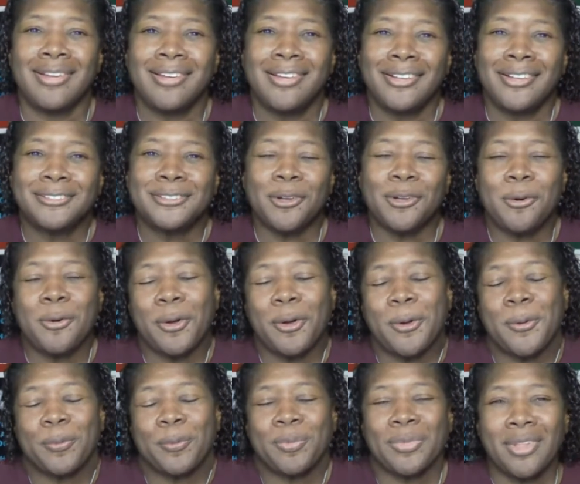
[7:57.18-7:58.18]

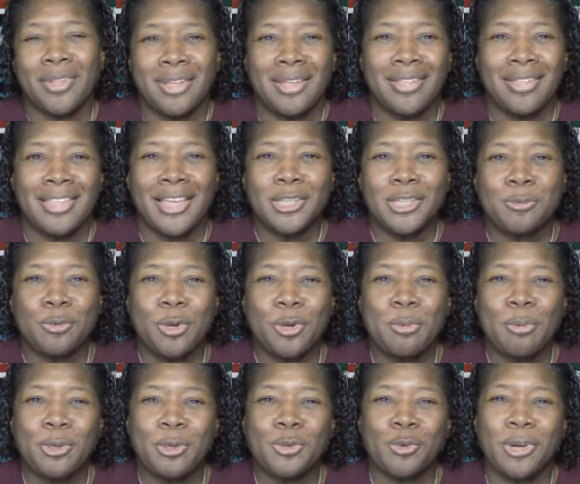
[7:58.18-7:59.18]
So that's pretty
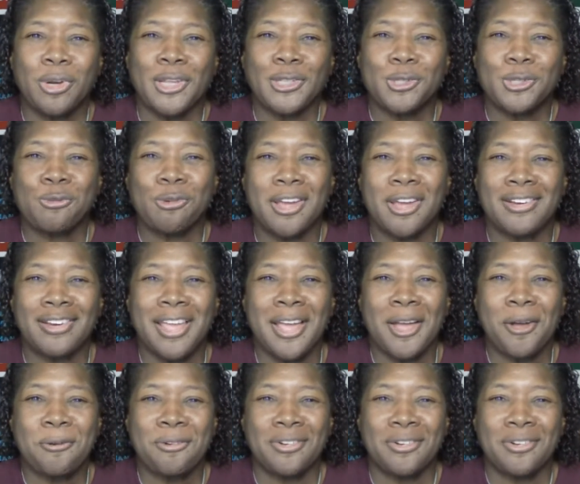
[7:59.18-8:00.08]
much what I do right now.